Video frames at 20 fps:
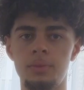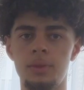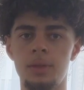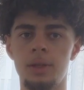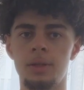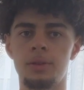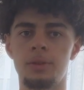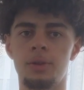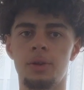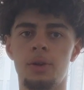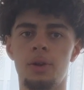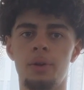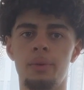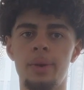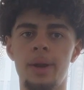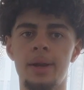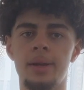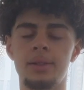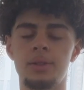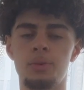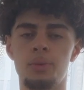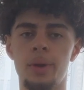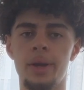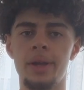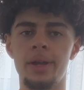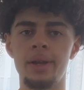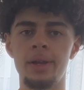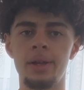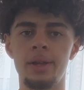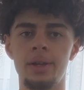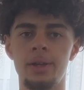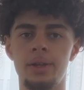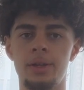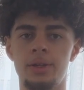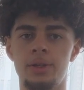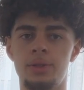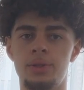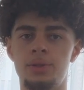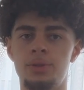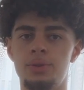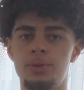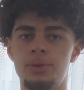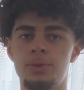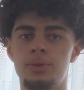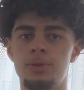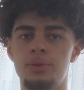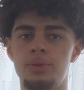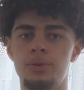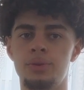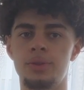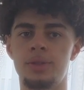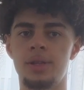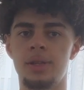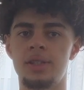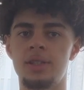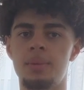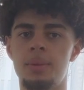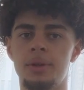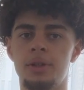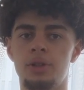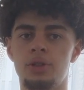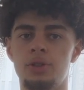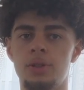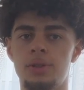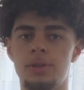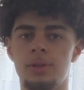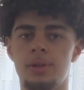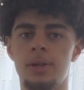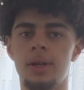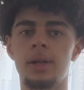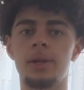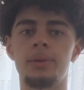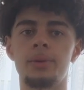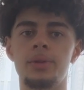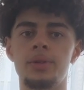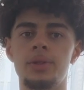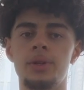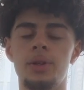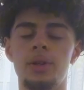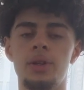the correct way to set up and adjust your calories.